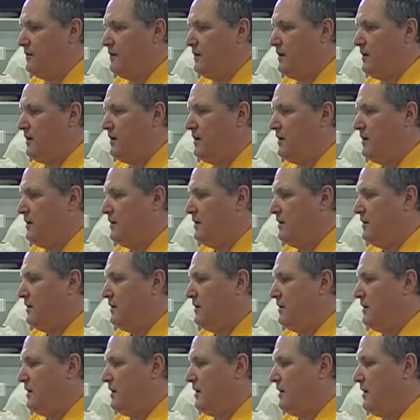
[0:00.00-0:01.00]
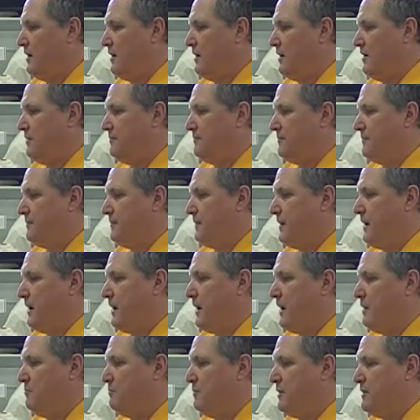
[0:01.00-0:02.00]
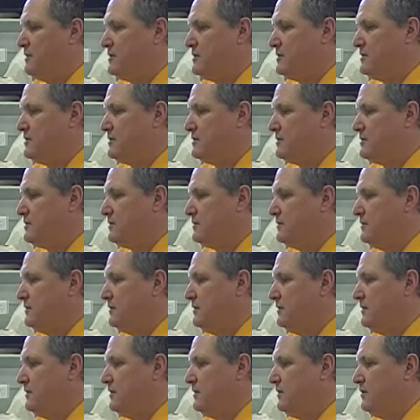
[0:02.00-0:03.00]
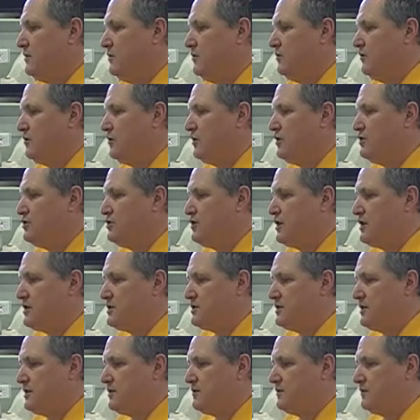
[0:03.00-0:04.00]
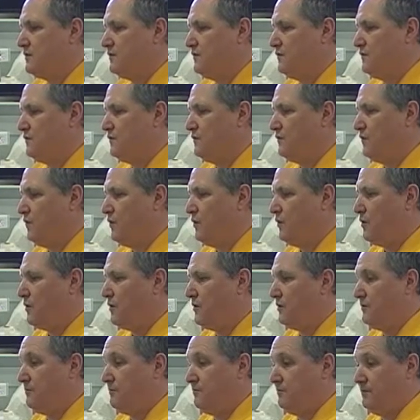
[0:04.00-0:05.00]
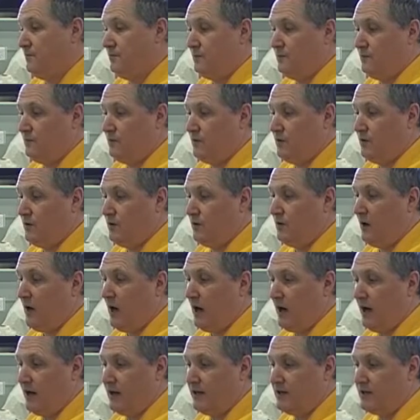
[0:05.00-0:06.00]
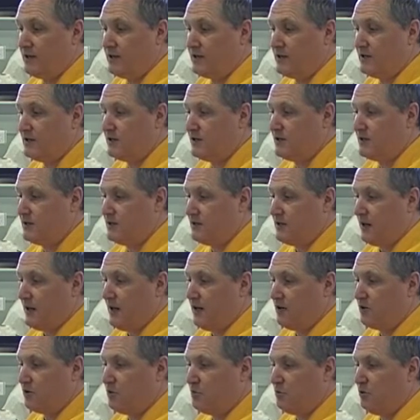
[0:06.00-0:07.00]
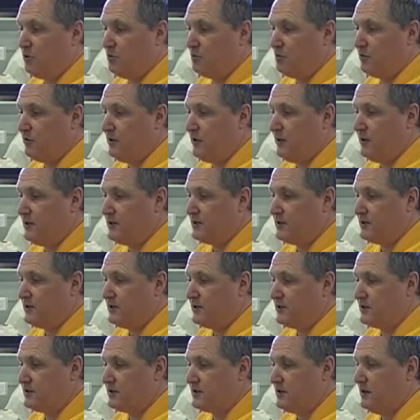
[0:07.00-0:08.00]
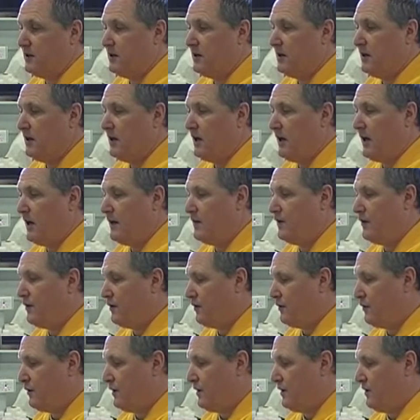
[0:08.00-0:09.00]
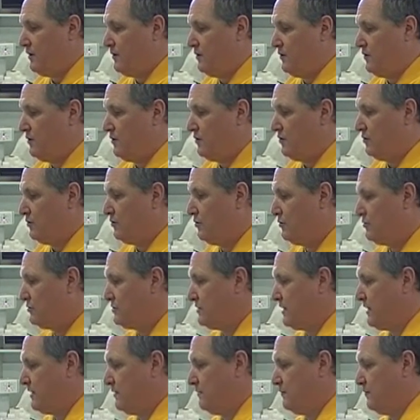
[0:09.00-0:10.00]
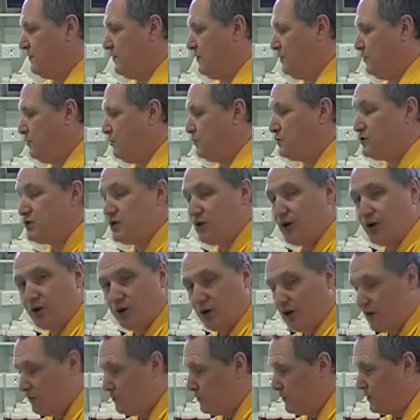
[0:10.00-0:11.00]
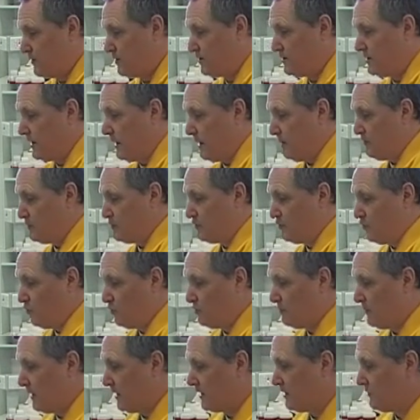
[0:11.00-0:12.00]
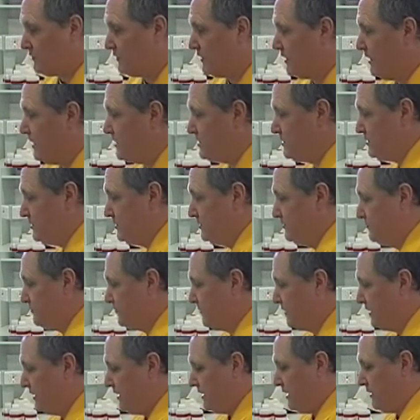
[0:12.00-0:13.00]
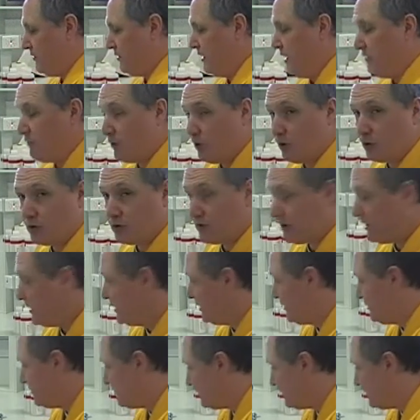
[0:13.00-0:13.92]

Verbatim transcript: the uh, eyepieces. You can adjust it for your eye distance. This is interpupillary distance. And the other thing you can do, say, we'll start off with the times 4 magnification. I'm going to have a look down here